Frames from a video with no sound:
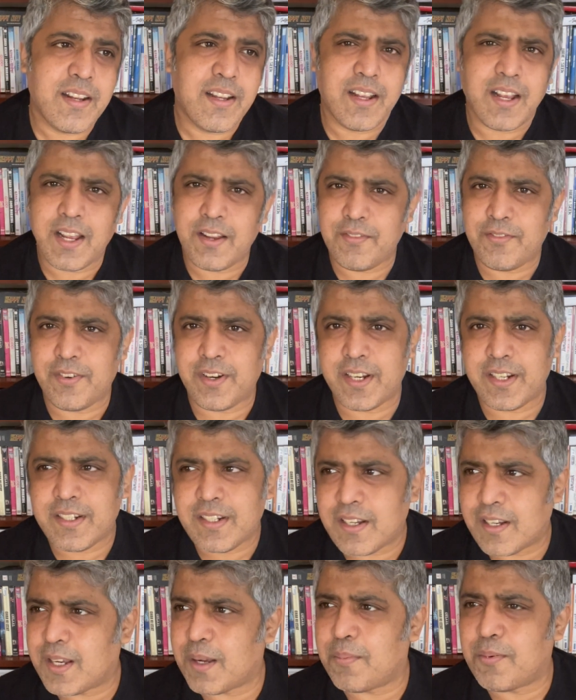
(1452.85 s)
I've read
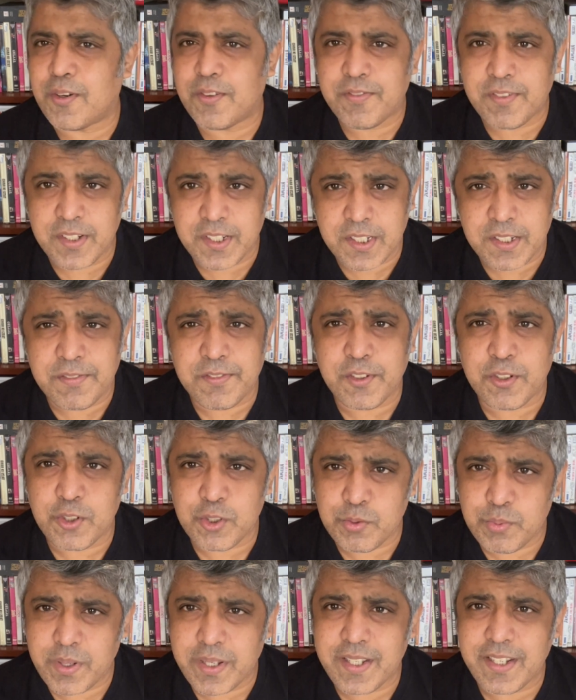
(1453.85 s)
a couple of
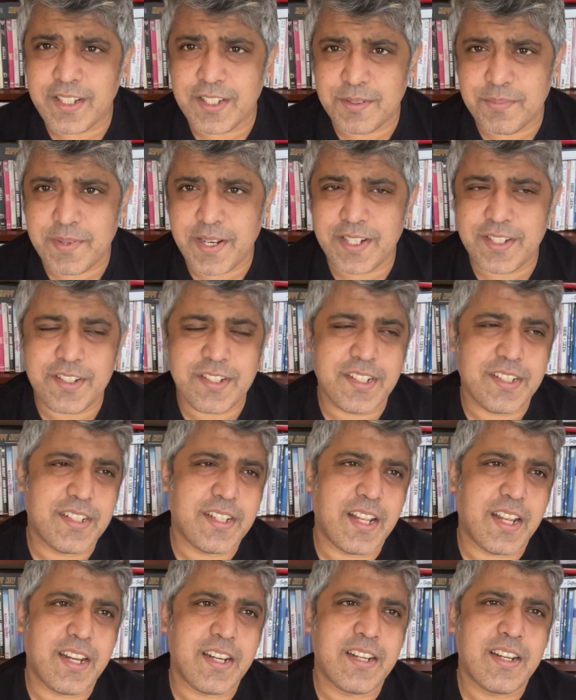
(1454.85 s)
interviews where he's mentioned
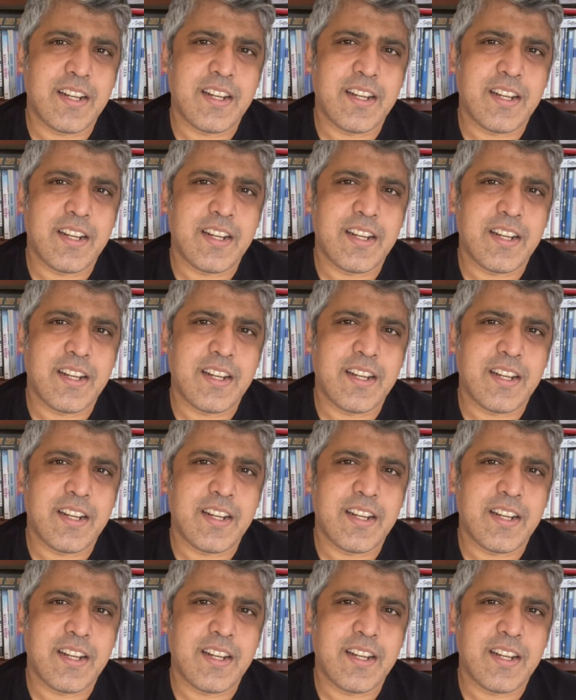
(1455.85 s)
that,